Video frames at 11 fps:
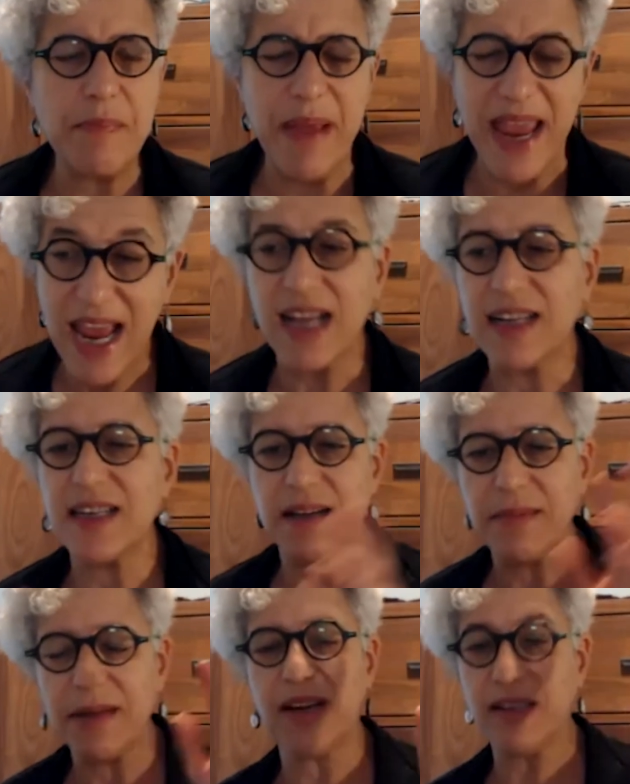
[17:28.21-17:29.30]
banned, I
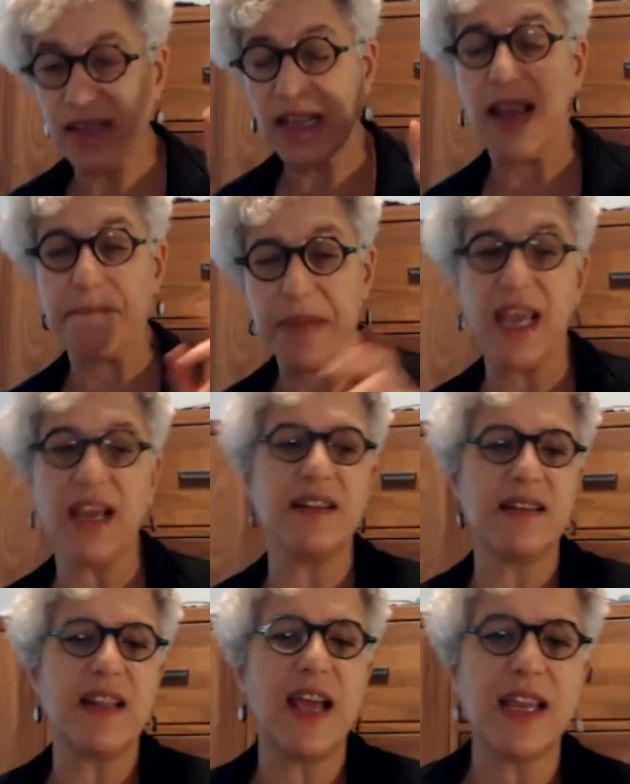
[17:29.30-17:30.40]
mean, effectively like a
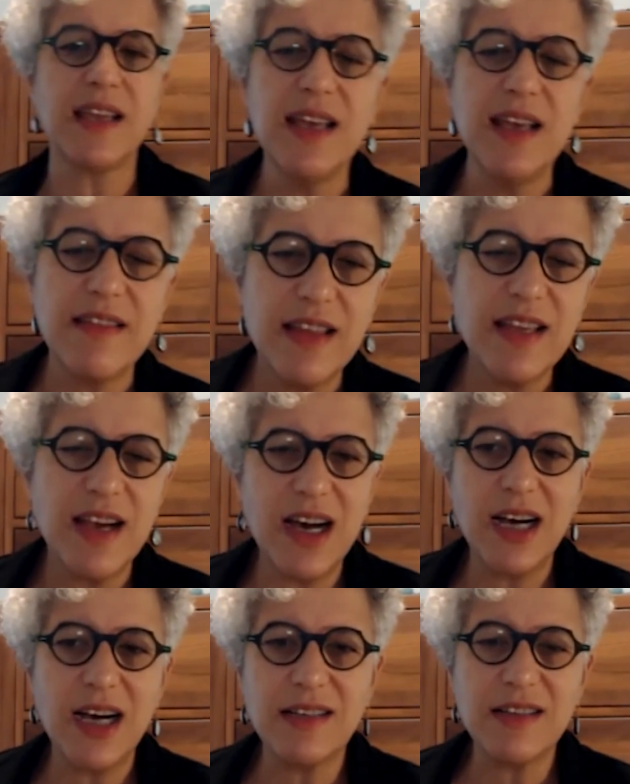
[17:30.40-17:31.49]
banned, like
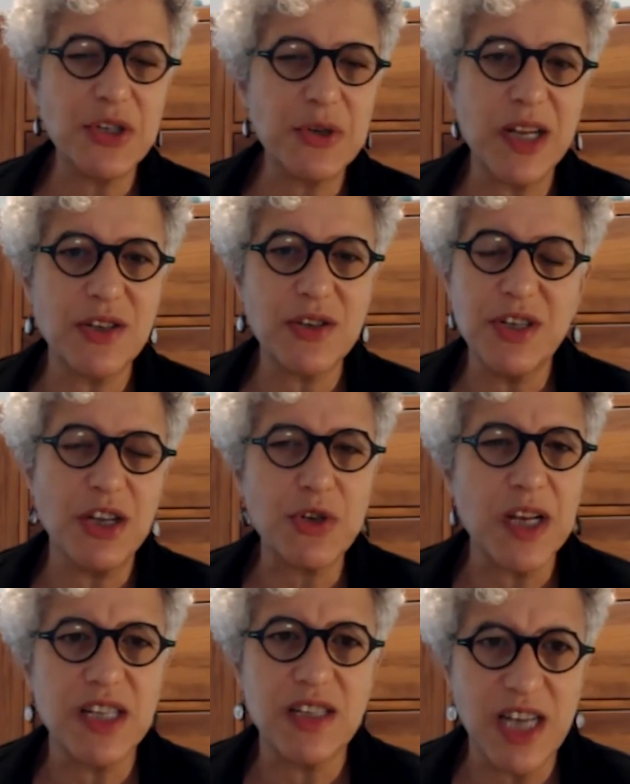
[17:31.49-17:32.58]
uh, the you know,
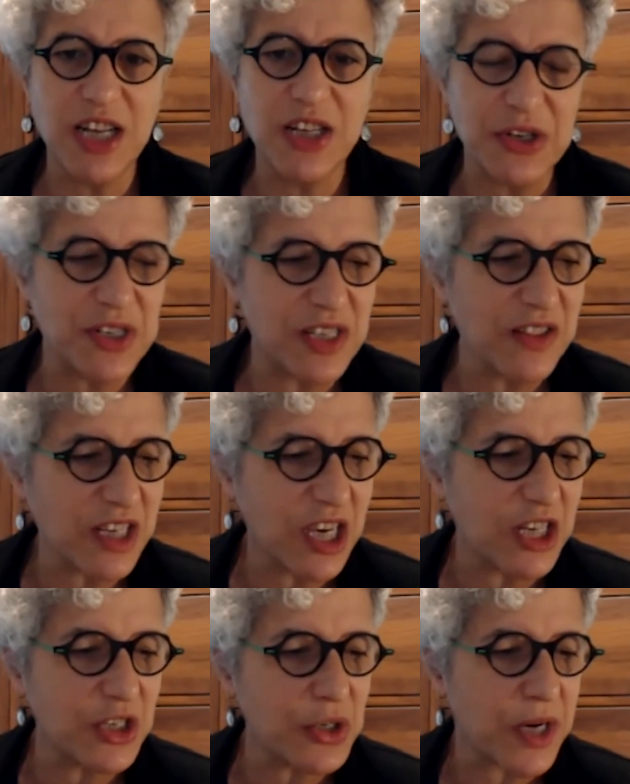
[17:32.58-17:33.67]
transgenders in the
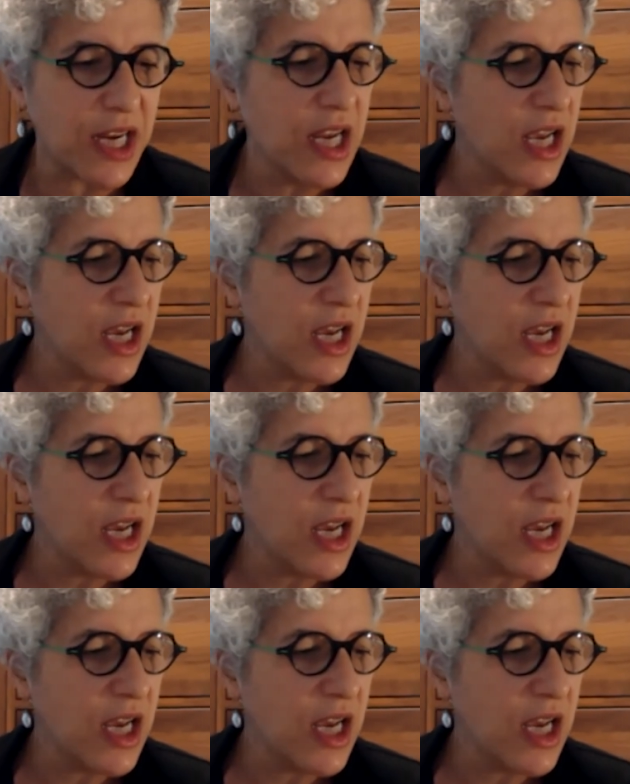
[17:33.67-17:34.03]
country.